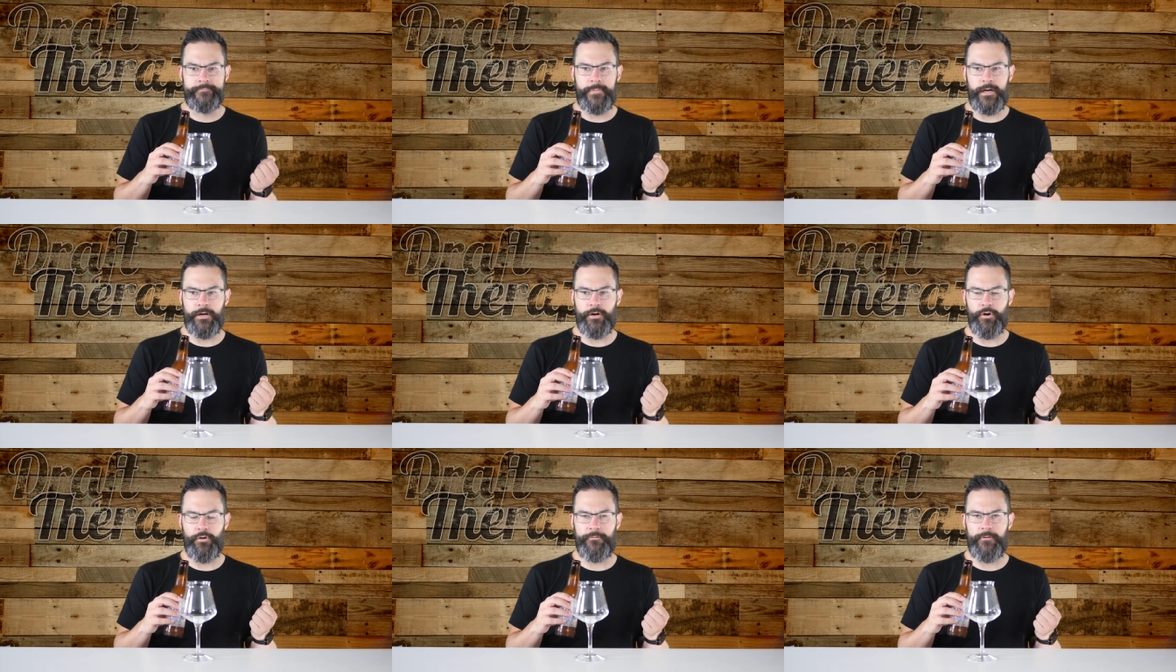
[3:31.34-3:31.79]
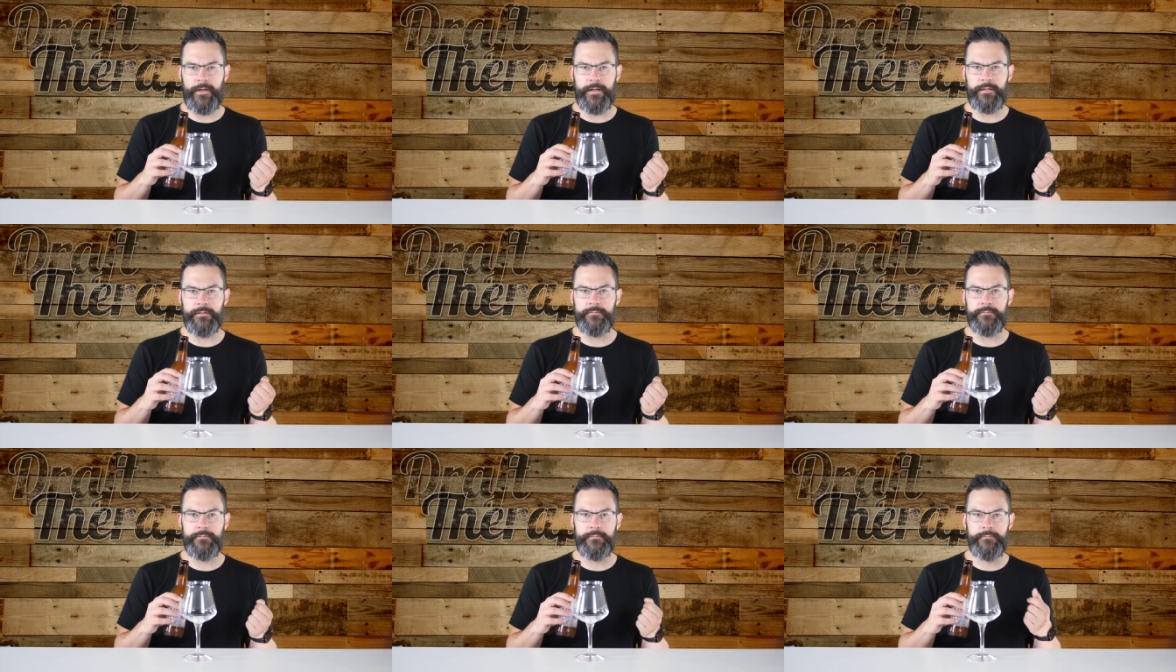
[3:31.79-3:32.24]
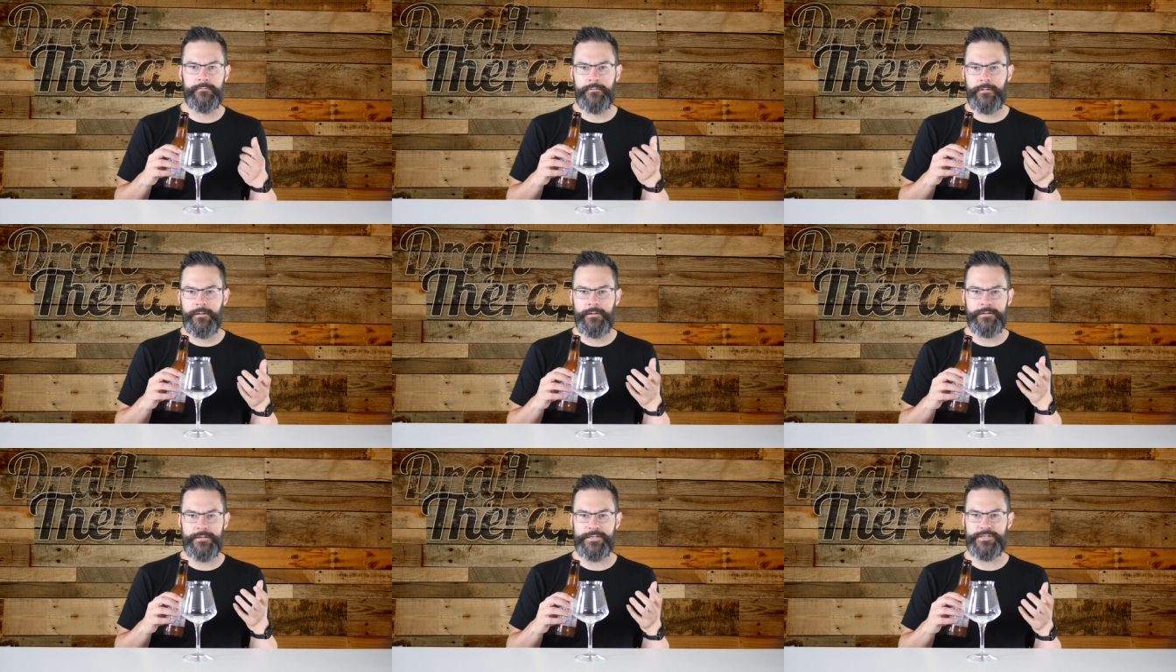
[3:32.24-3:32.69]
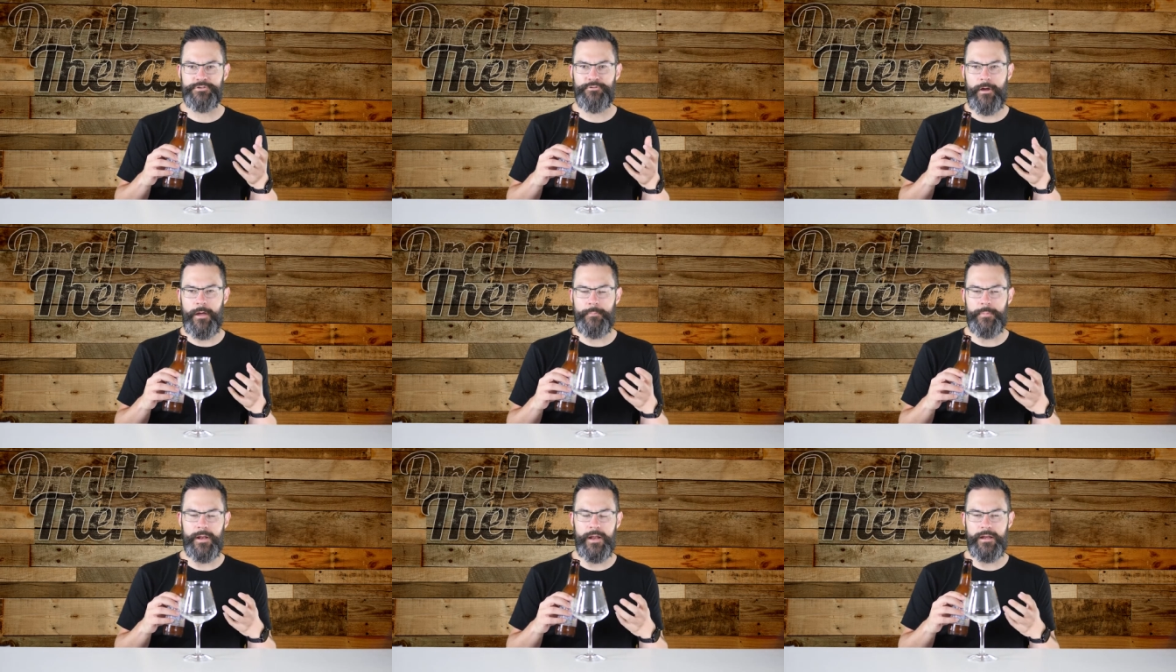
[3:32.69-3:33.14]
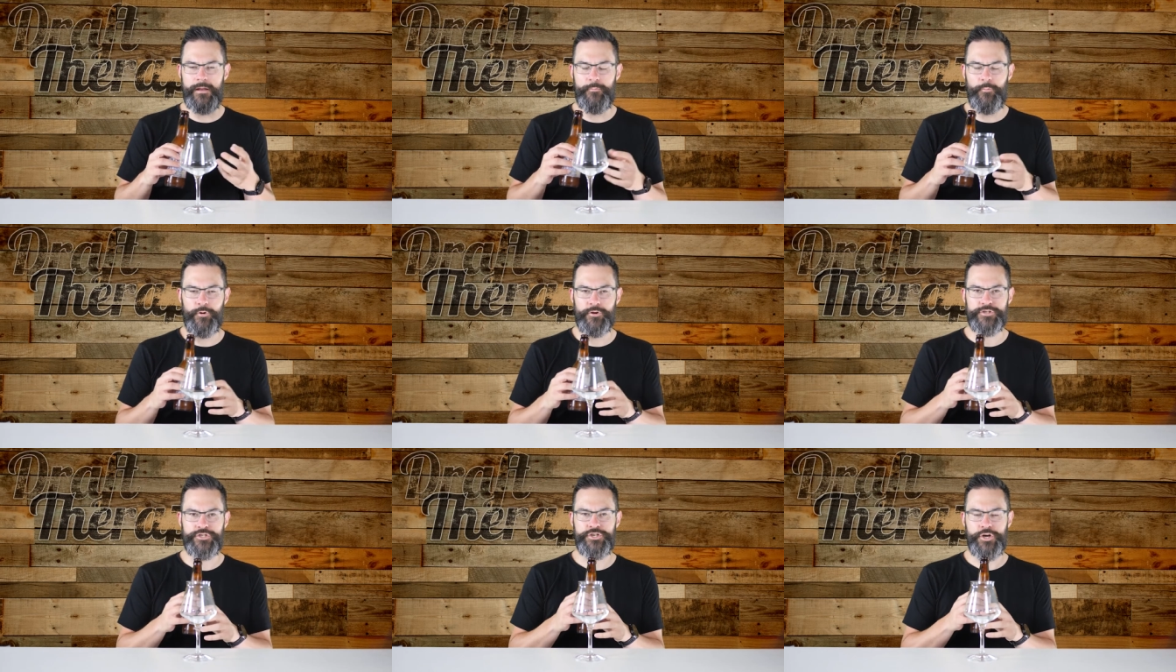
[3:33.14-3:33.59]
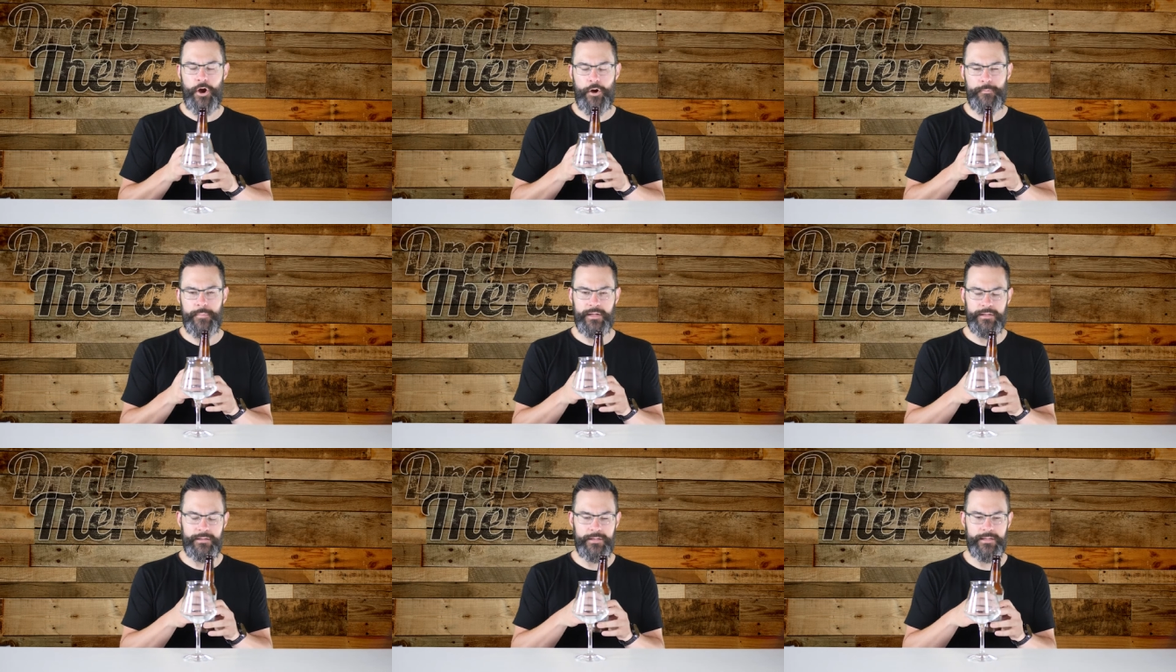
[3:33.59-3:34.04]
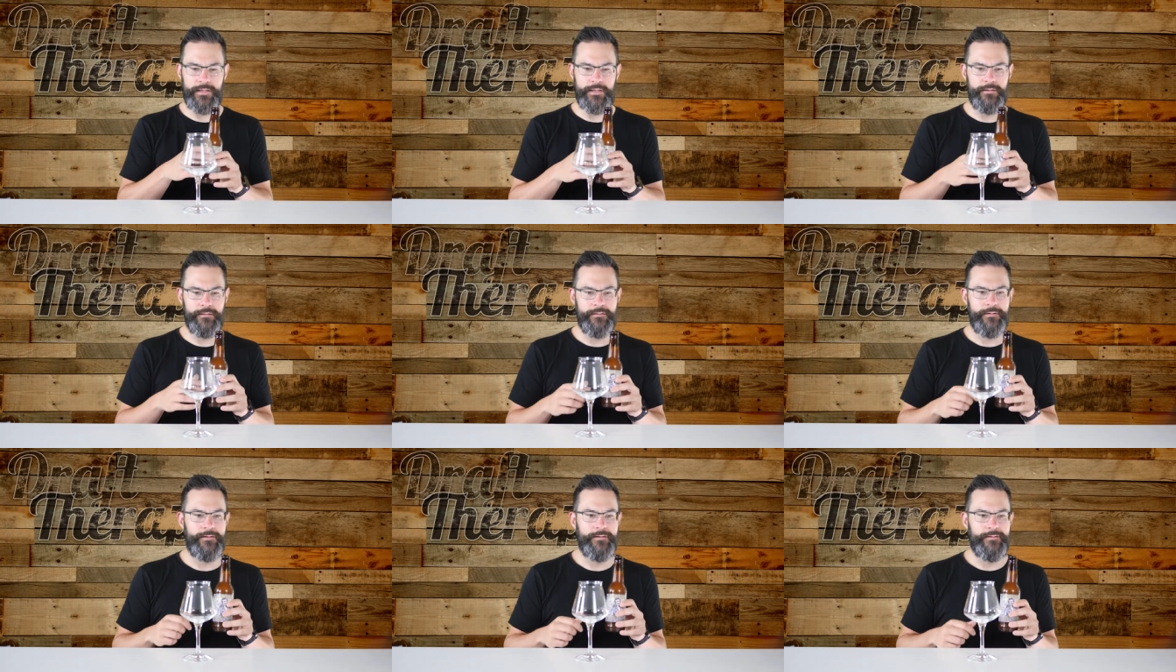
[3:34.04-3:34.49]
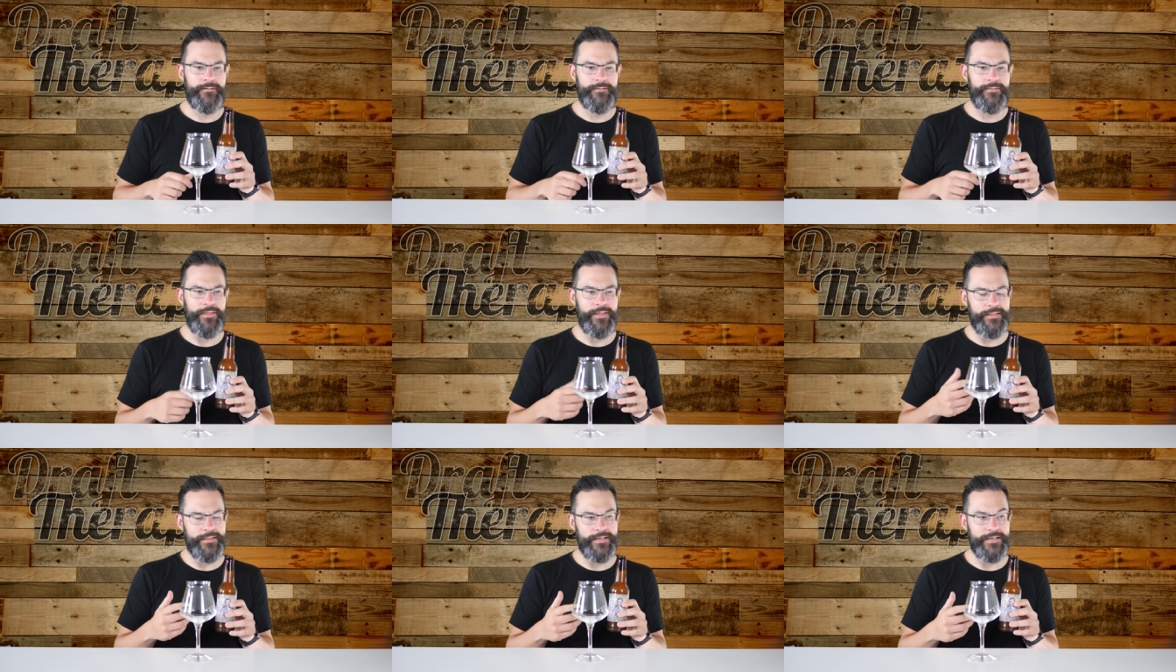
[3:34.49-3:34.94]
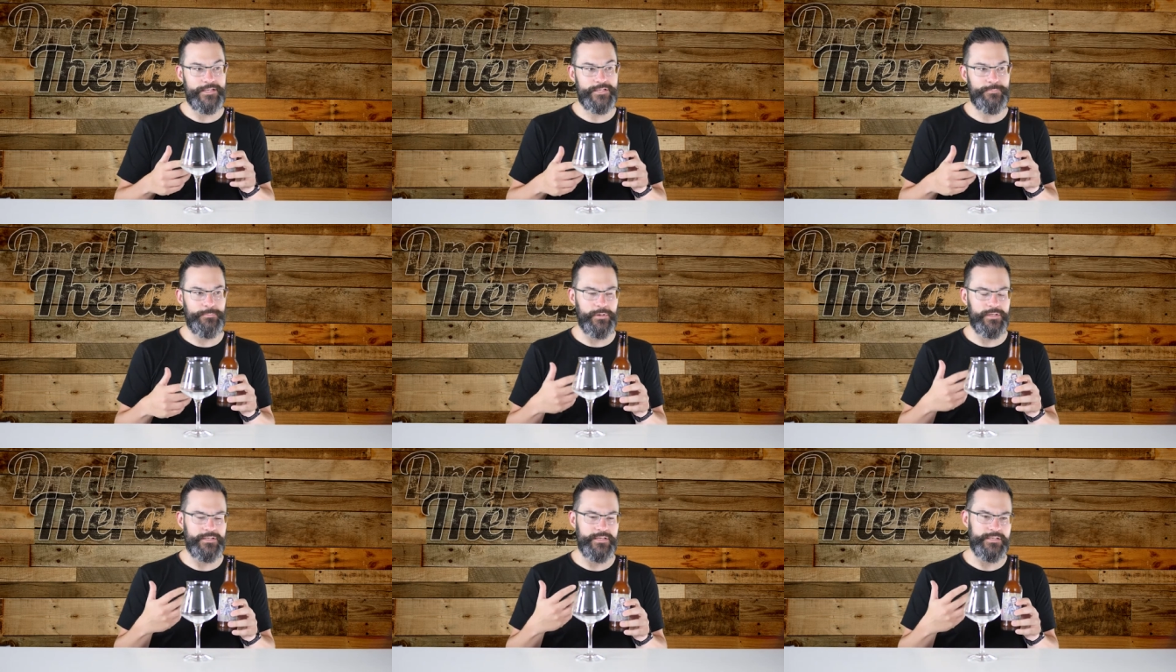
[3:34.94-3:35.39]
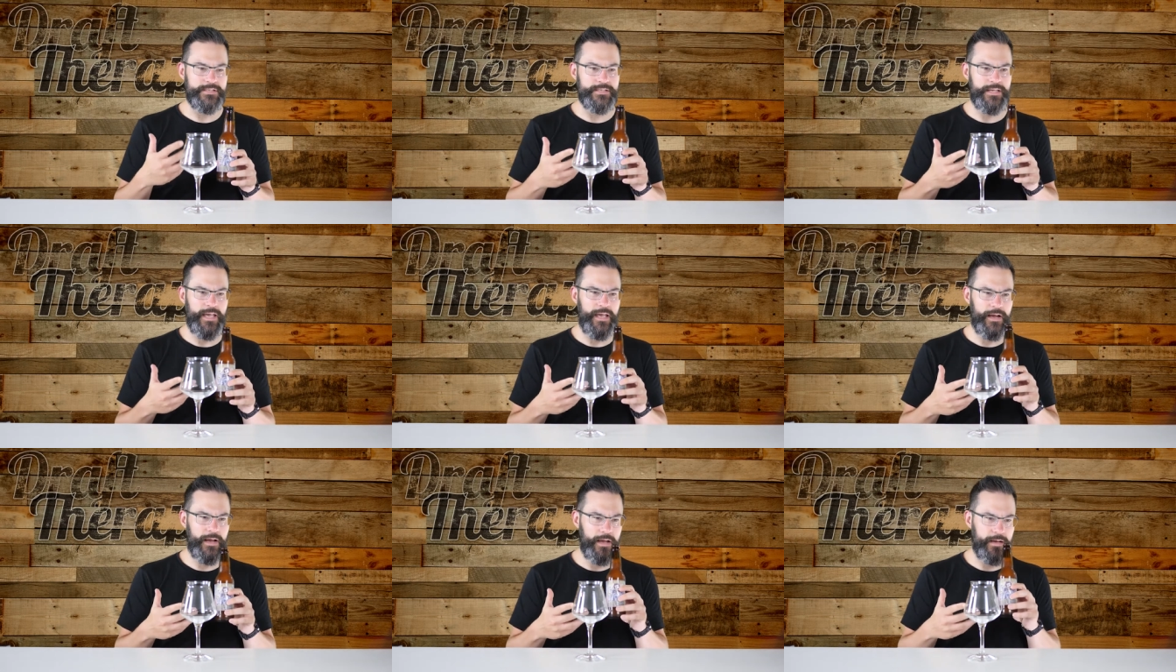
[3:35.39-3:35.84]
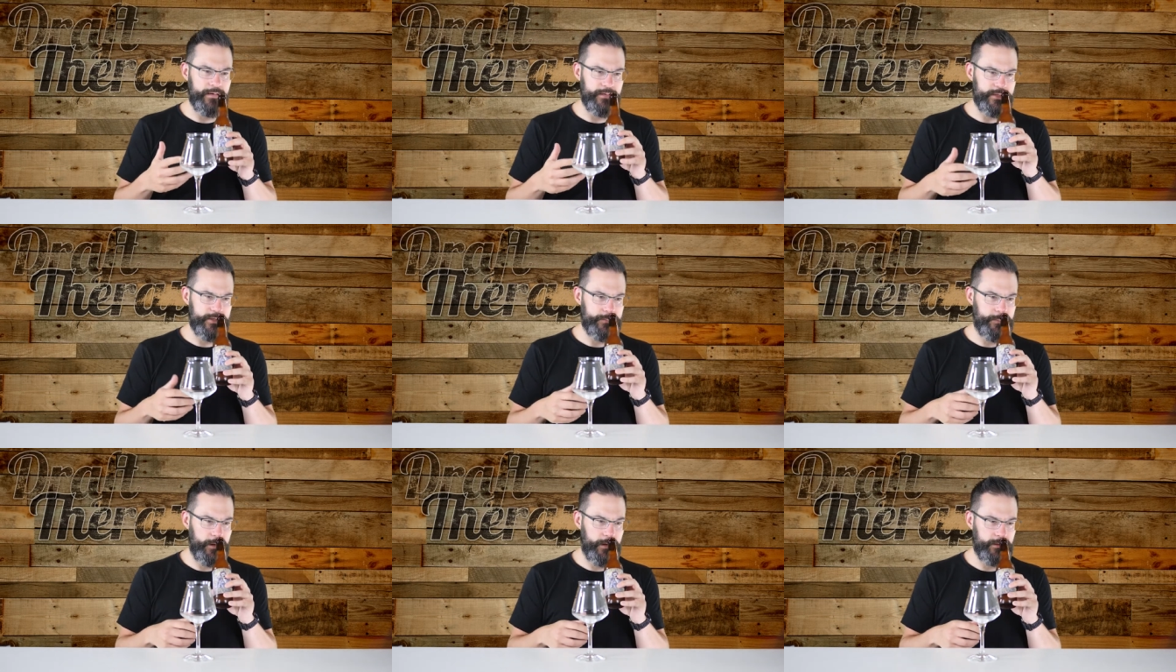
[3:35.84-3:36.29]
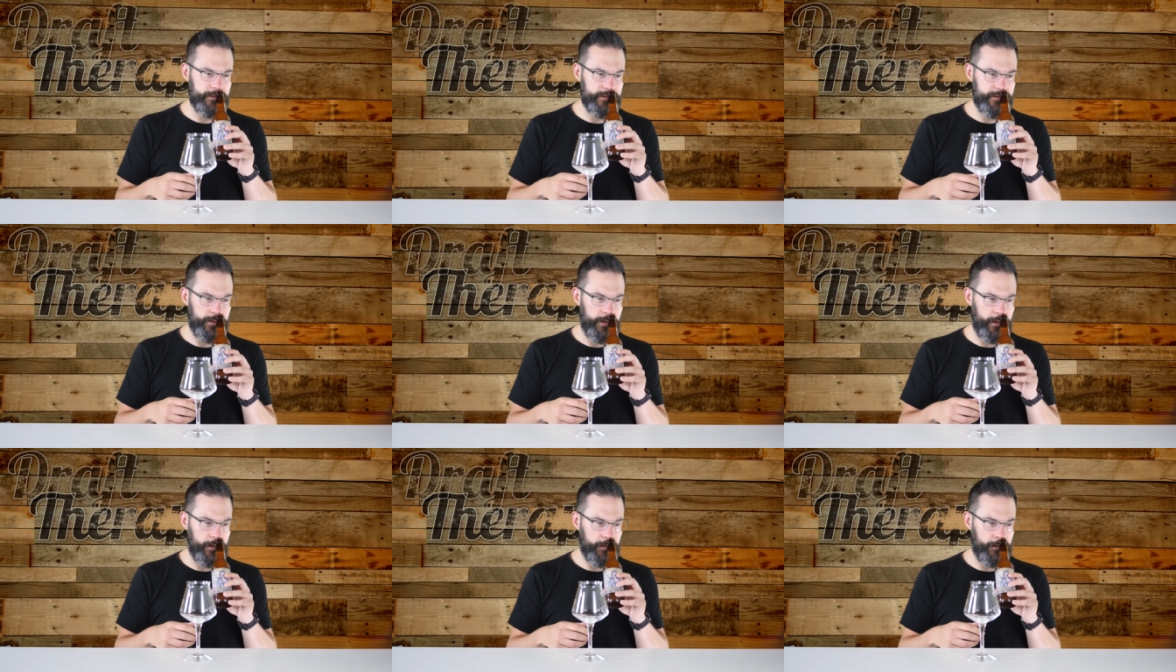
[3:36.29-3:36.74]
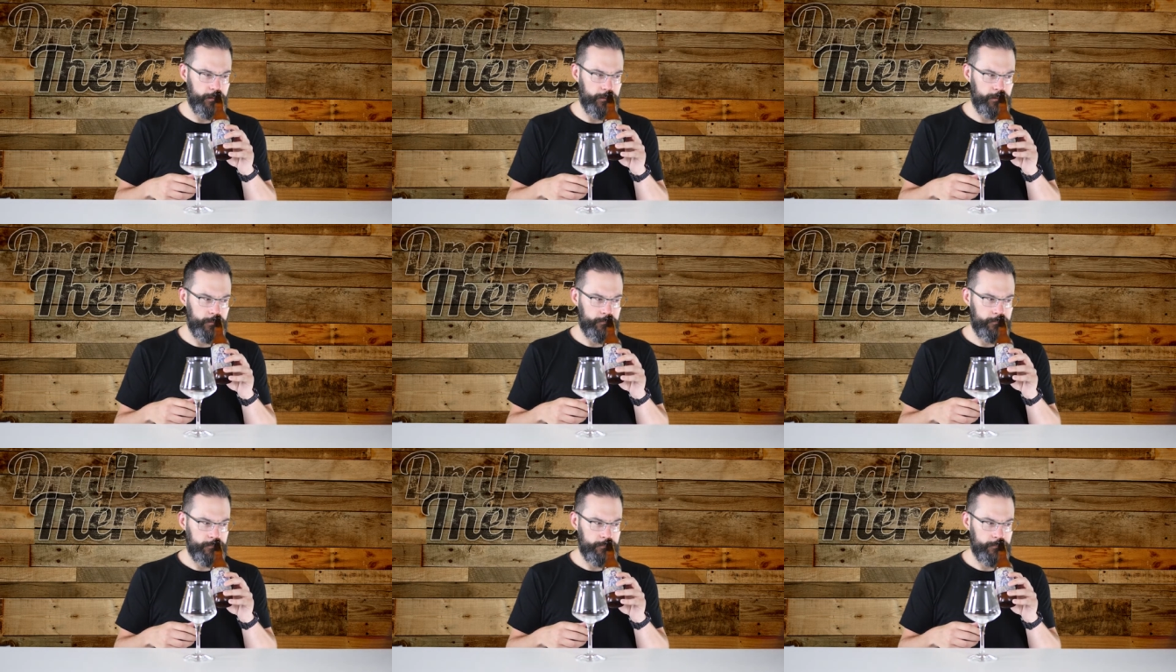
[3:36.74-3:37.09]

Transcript: I don't know if I can describe it any more charmingly than this, but to say it kind of smells like,